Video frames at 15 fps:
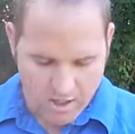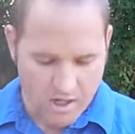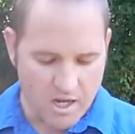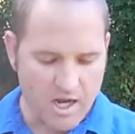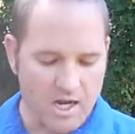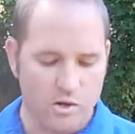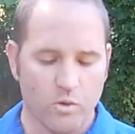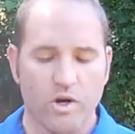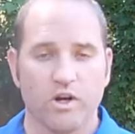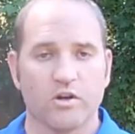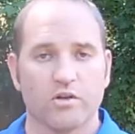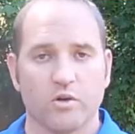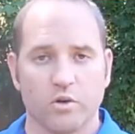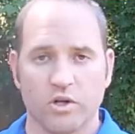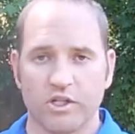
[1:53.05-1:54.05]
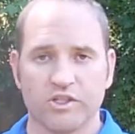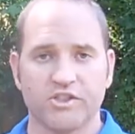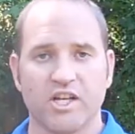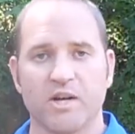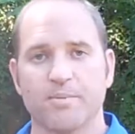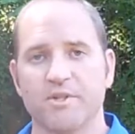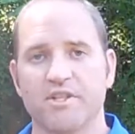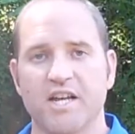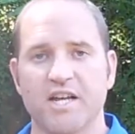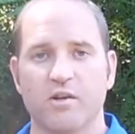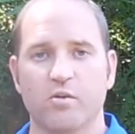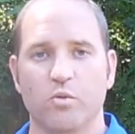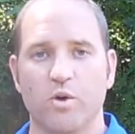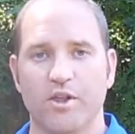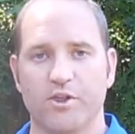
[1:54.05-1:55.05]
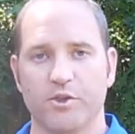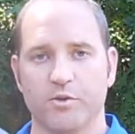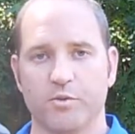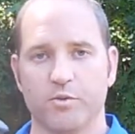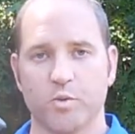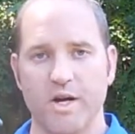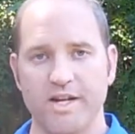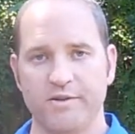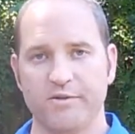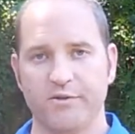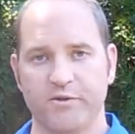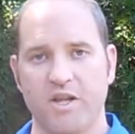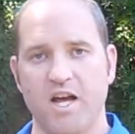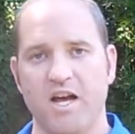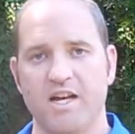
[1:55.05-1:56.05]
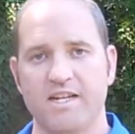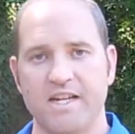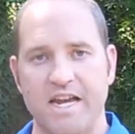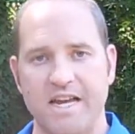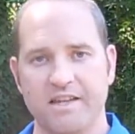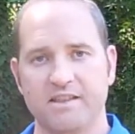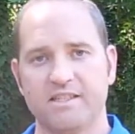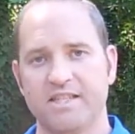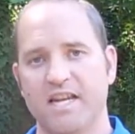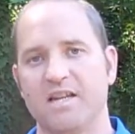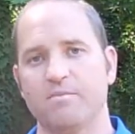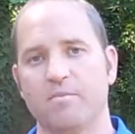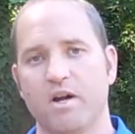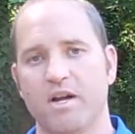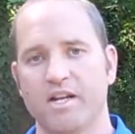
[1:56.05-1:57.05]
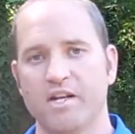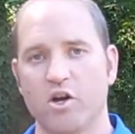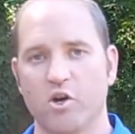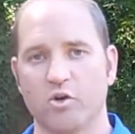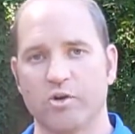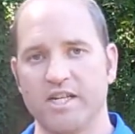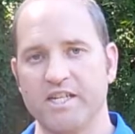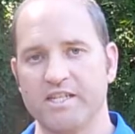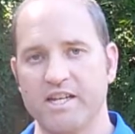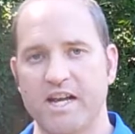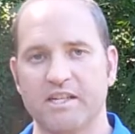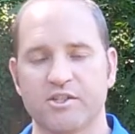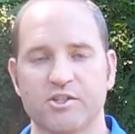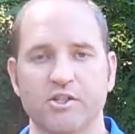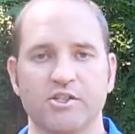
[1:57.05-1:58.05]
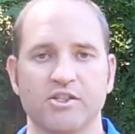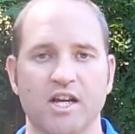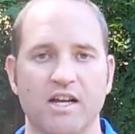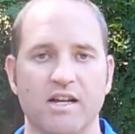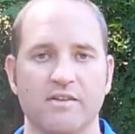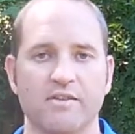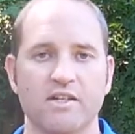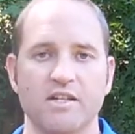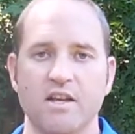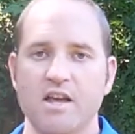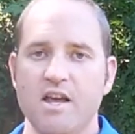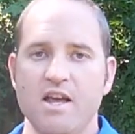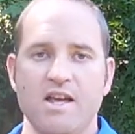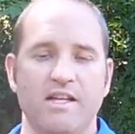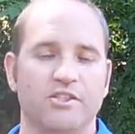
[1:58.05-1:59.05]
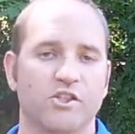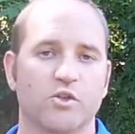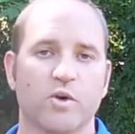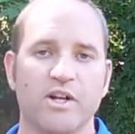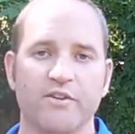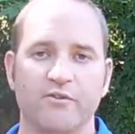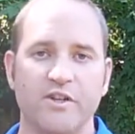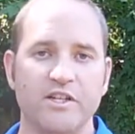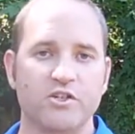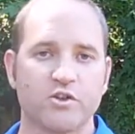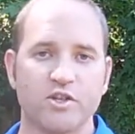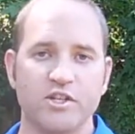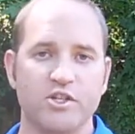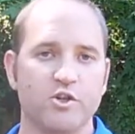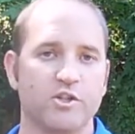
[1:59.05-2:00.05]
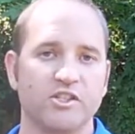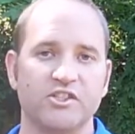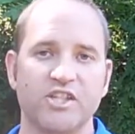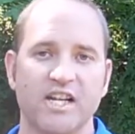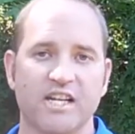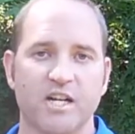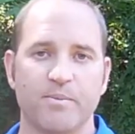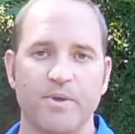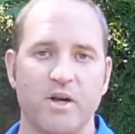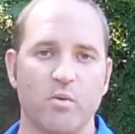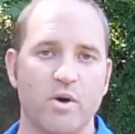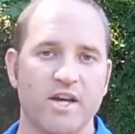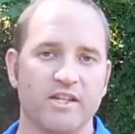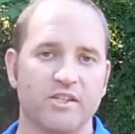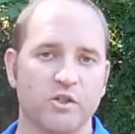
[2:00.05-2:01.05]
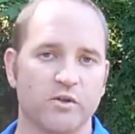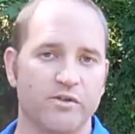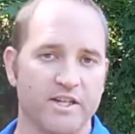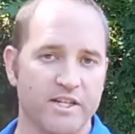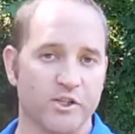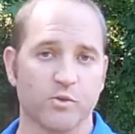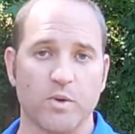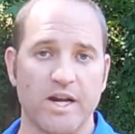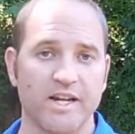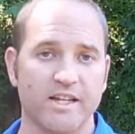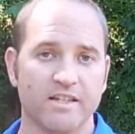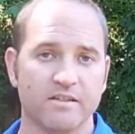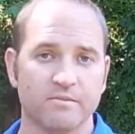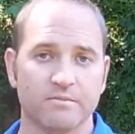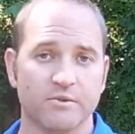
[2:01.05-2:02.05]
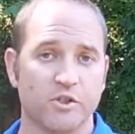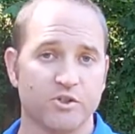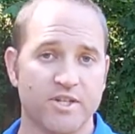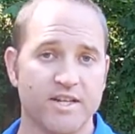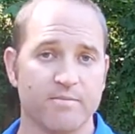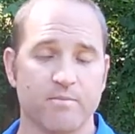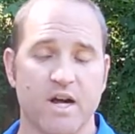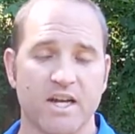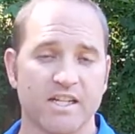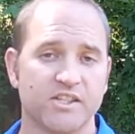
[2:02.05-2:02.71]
Uh, we are, are going to set up the tent with the rain fly and the tent body already attached inside of it. It's a great feature that you can set it up that way so if it is raining, your tent body